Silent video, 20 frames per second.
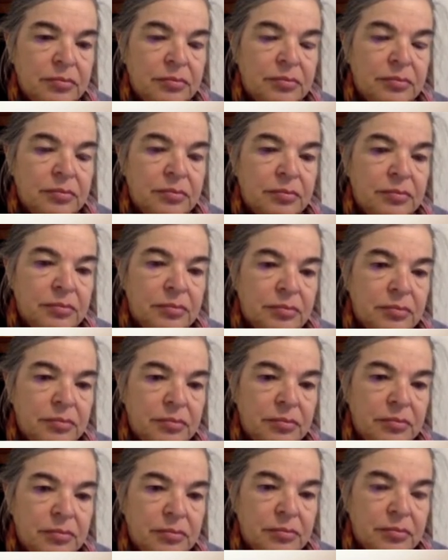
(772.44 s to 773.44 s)

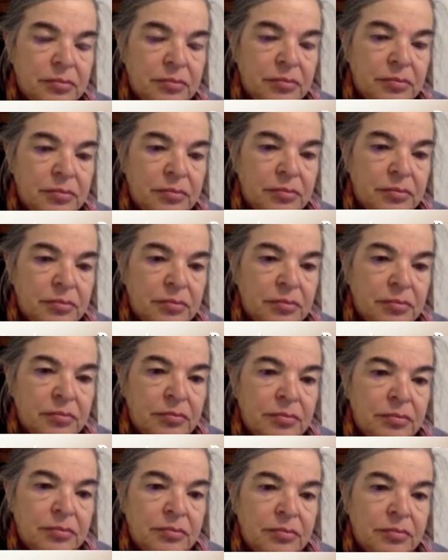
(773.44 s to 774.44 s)

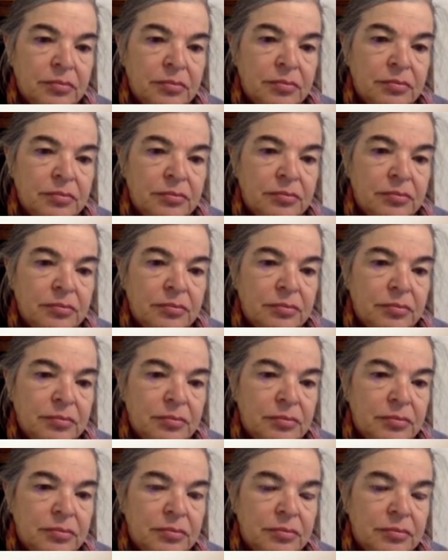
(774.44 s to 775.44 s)

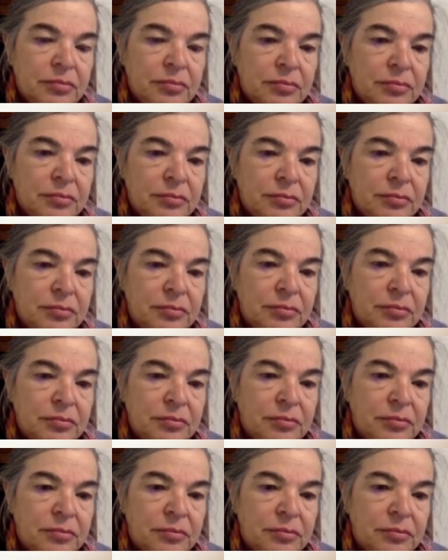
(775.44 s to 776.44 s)

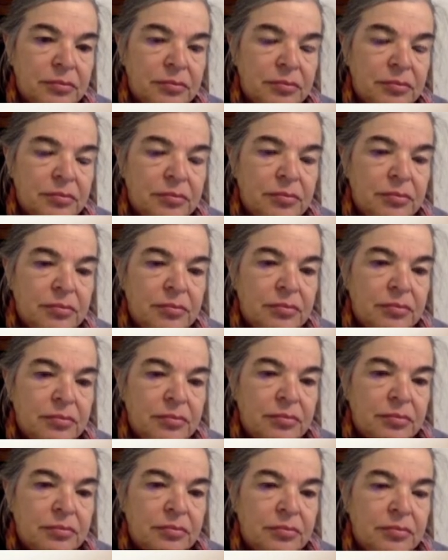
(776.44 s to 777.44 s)

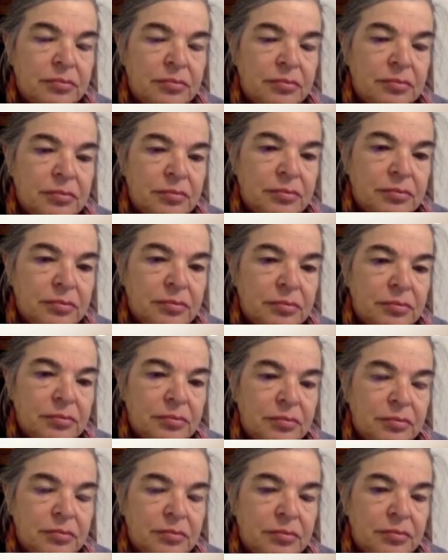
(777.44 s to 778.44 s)

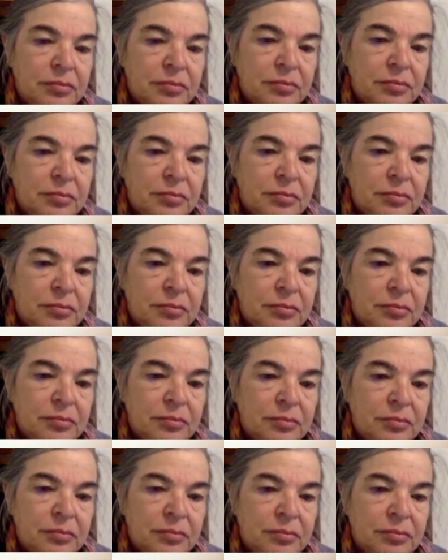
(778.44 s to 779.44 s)

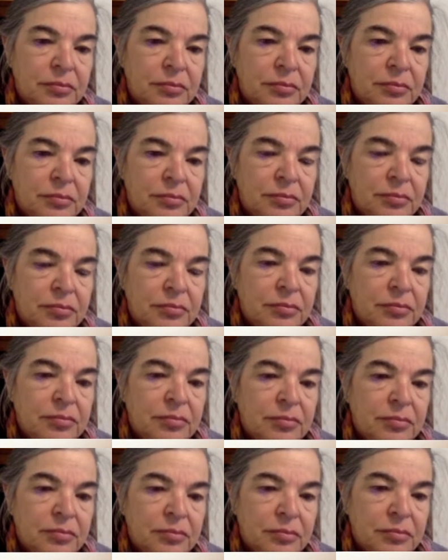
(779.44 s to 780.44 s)
This person isn't speaking.